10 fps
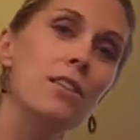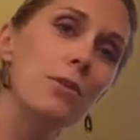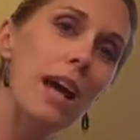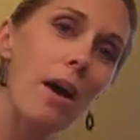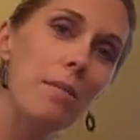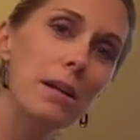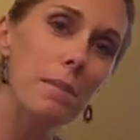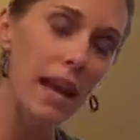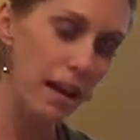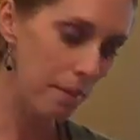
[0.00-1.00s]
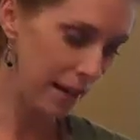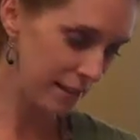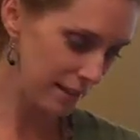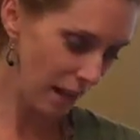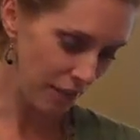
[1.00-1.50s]
So now I'm going to make my
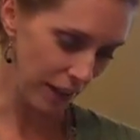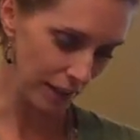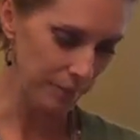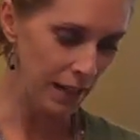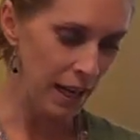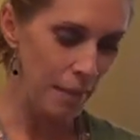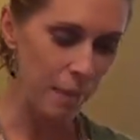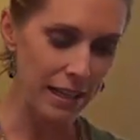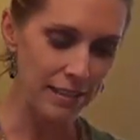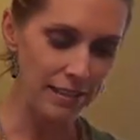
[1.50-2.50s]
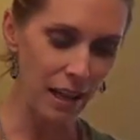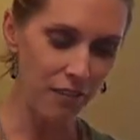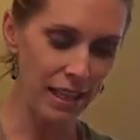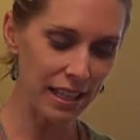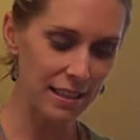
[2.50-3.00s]
stuffing. My
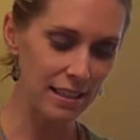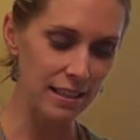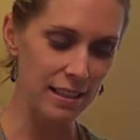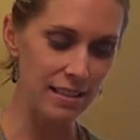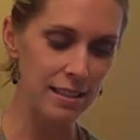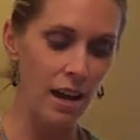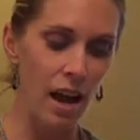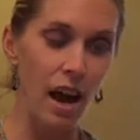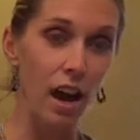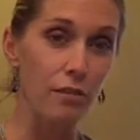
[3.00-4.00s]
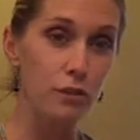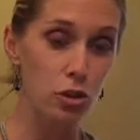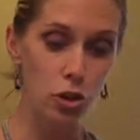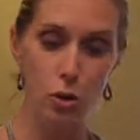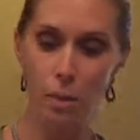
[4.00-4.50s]
stuffing consists of
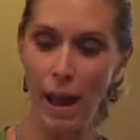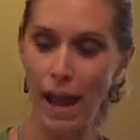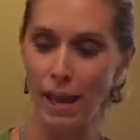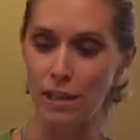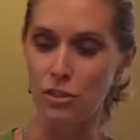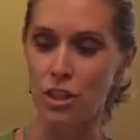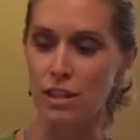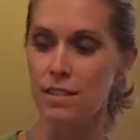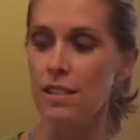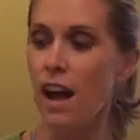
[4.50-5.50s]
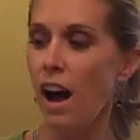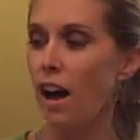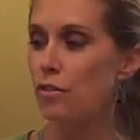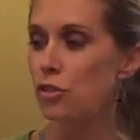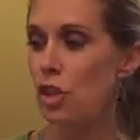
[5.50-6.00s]
2 packages
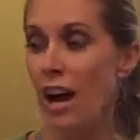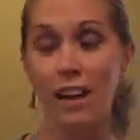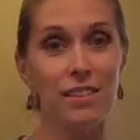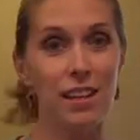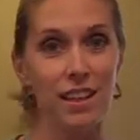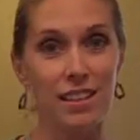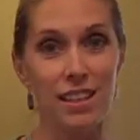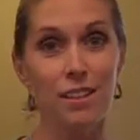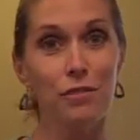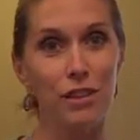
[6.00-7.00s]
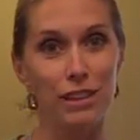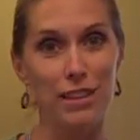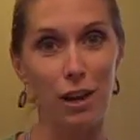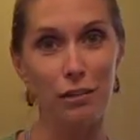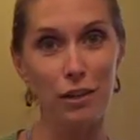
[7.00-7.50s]
of chive and onion
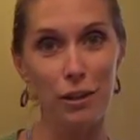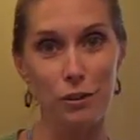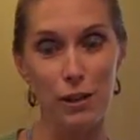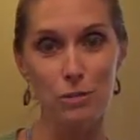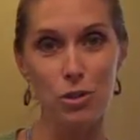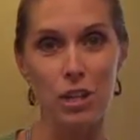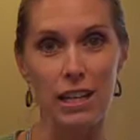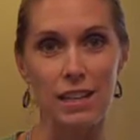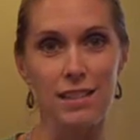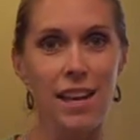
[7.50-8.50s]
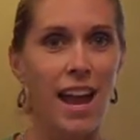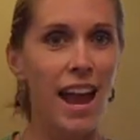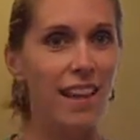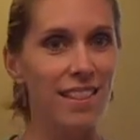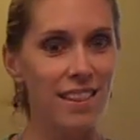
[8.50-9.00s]
Philadelphia cream cheese,
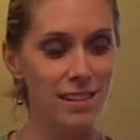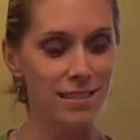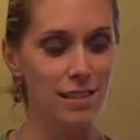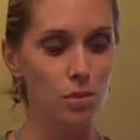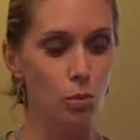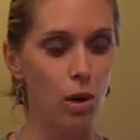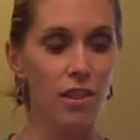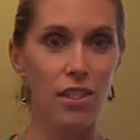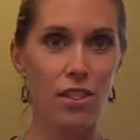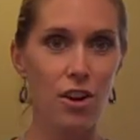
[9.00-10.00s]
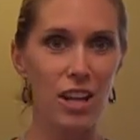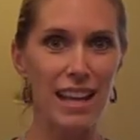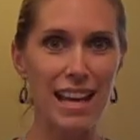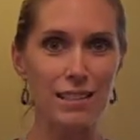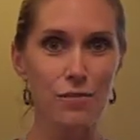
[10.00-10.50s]
and this is 1/3
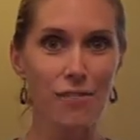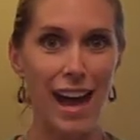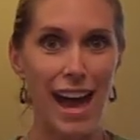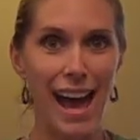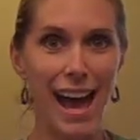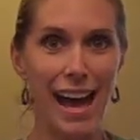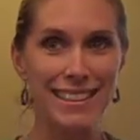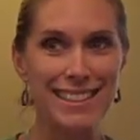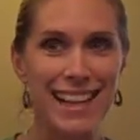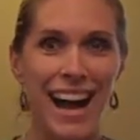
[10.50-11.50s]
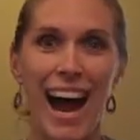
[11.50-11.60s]
less fat.